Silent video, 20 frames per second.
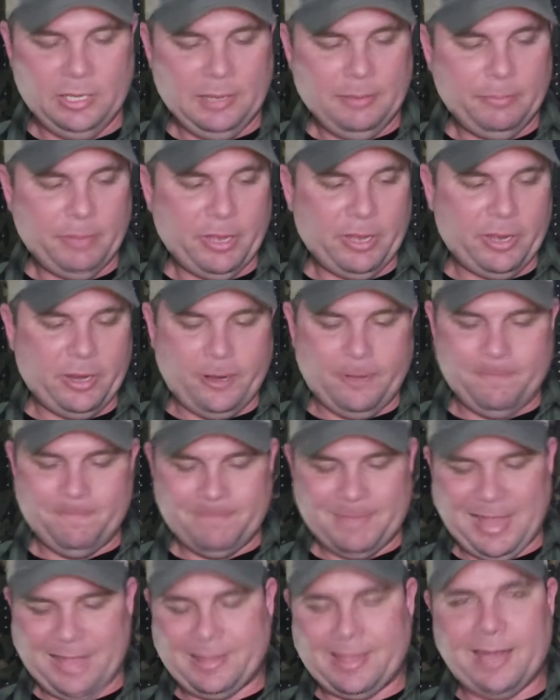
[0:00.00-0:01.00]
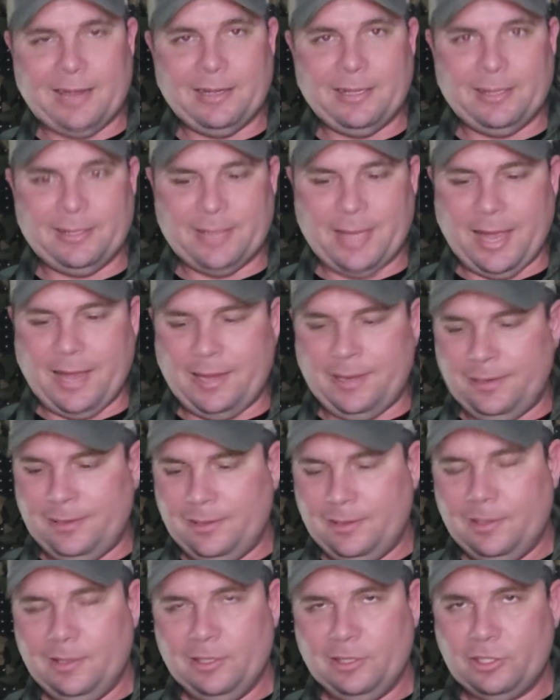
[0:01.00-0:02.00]
but you know, at the end of the day,
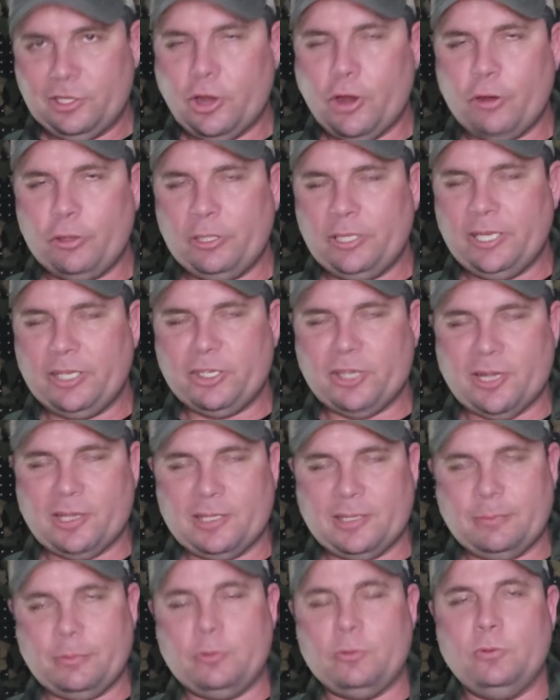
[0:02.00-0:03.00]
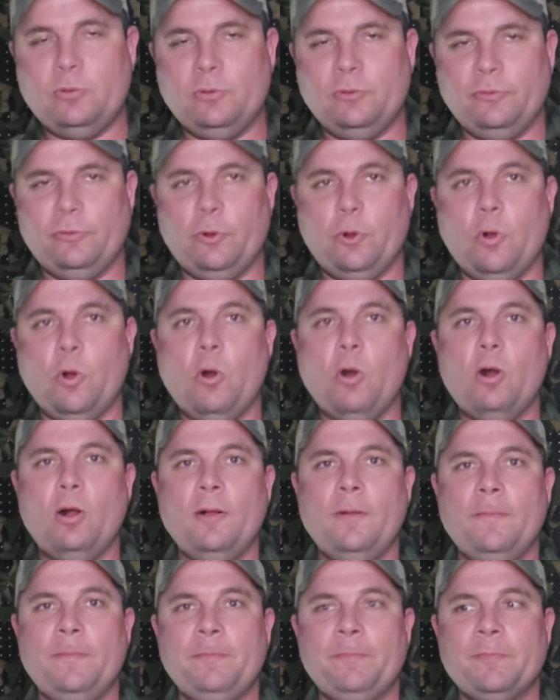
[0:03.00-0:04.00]
totally adjustable for
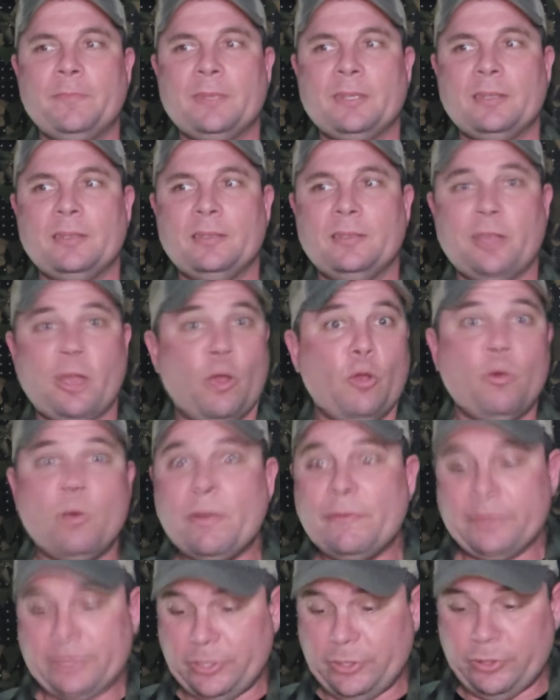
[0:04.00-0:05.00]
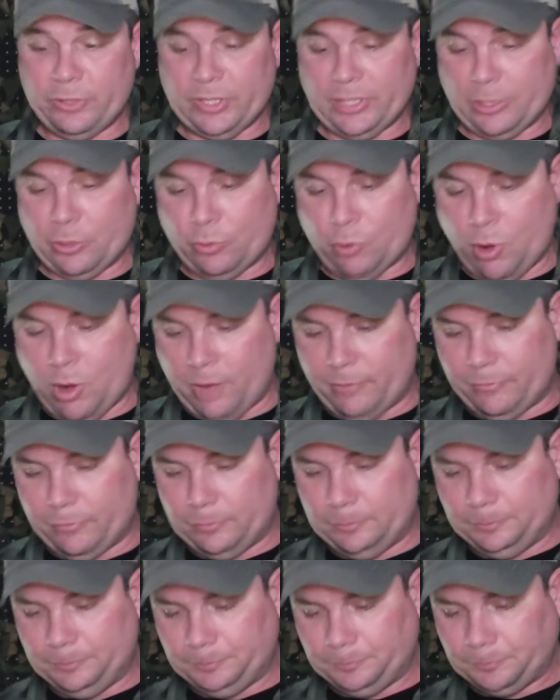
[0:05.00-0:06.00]
whoever's using the
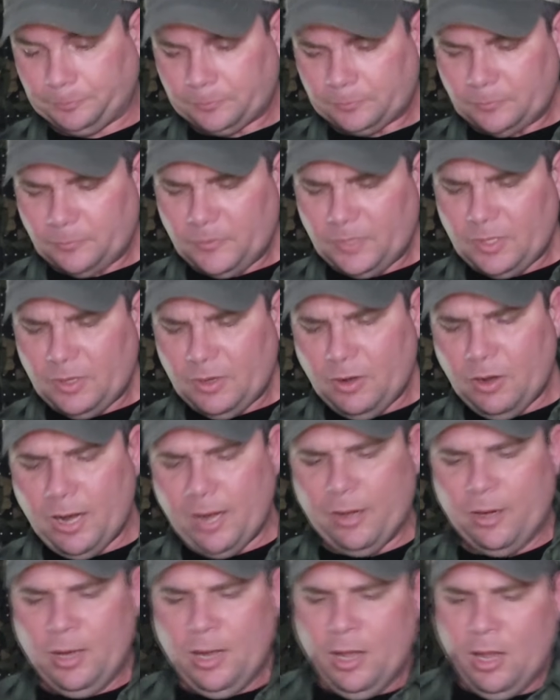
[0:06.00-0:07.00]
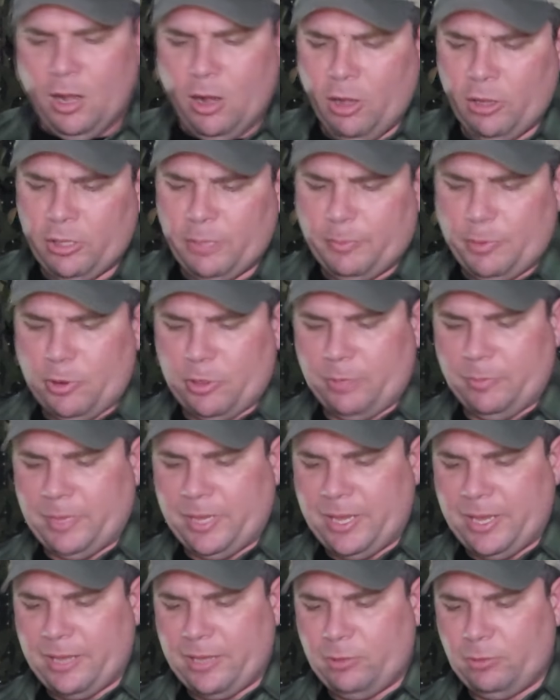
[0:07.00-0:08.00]
rifle. All right, on the bottom
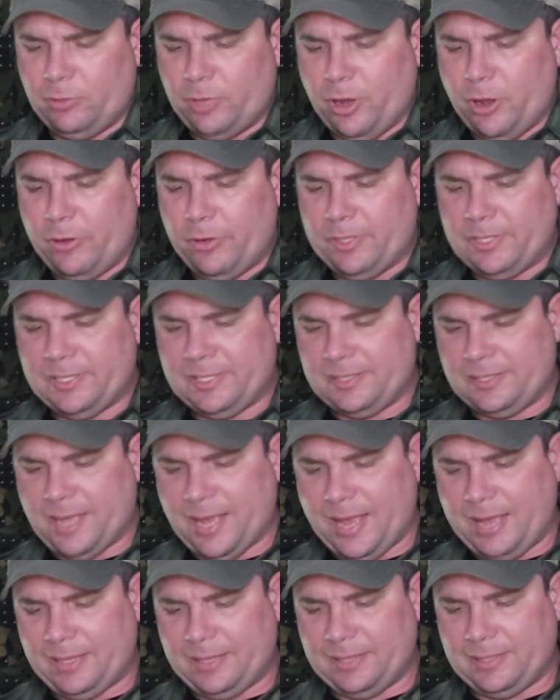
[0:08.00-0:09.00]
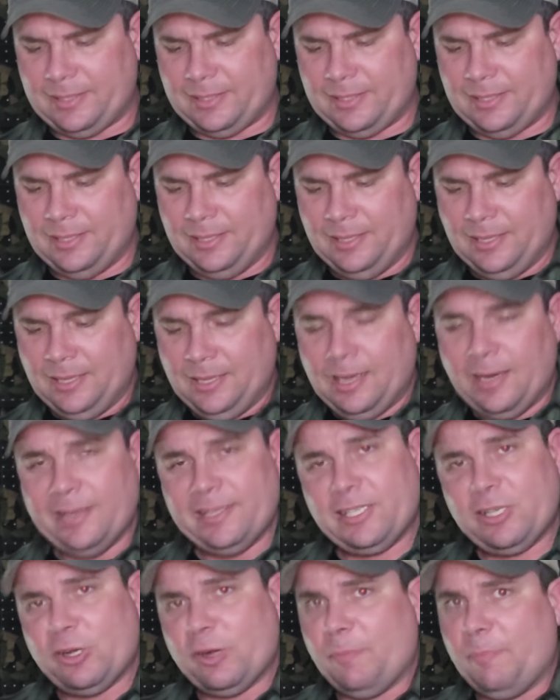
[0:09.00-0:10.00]
here, you'll notice that
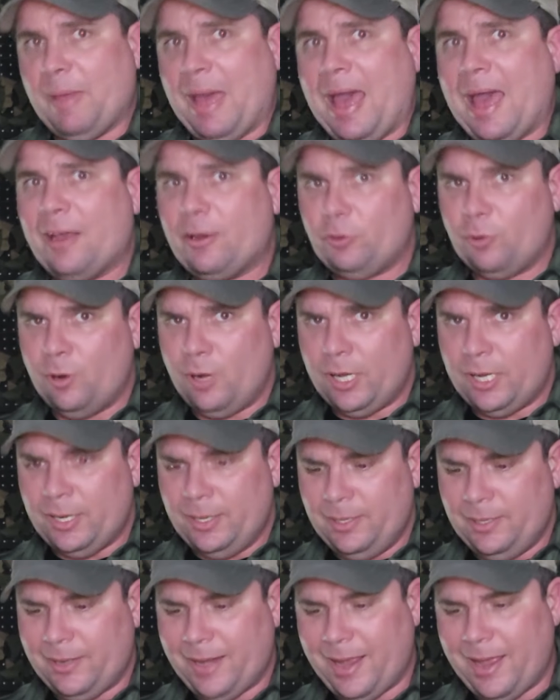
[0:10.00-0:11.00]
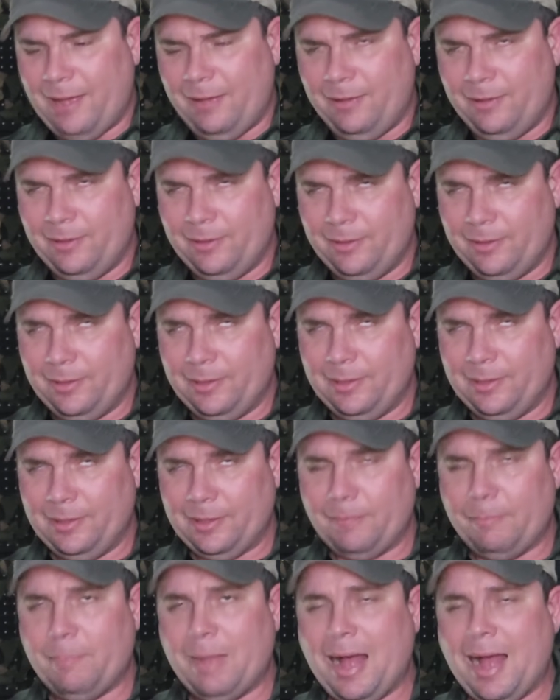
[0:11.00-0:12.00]
it's got a bag rider. Now,
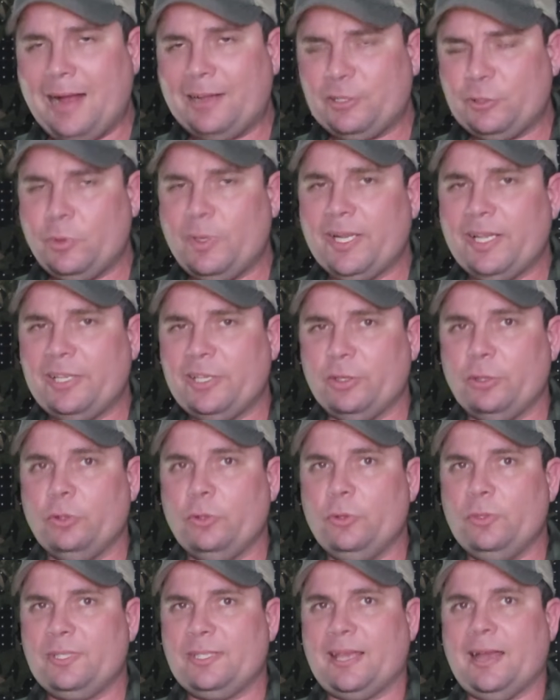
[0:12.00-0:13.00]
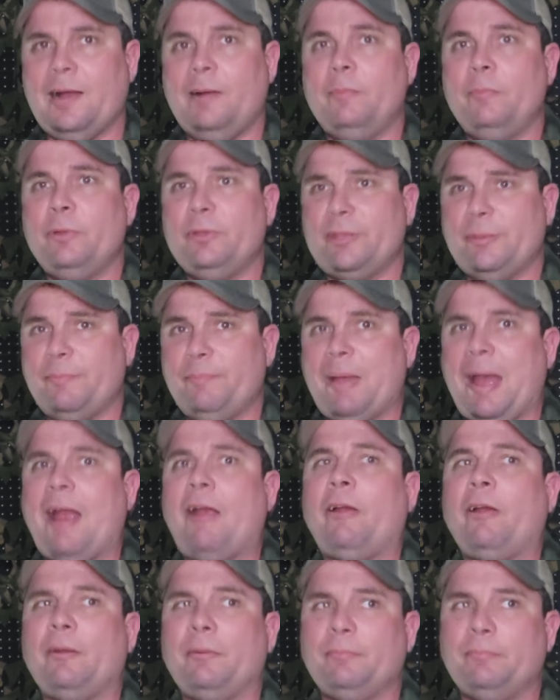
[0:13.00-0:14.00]
the Mk22s come with the
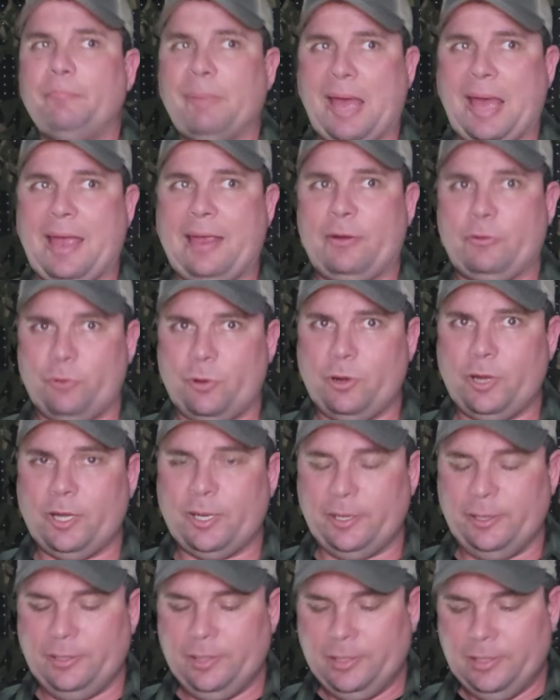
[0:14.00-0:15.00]
Barrett bag rider.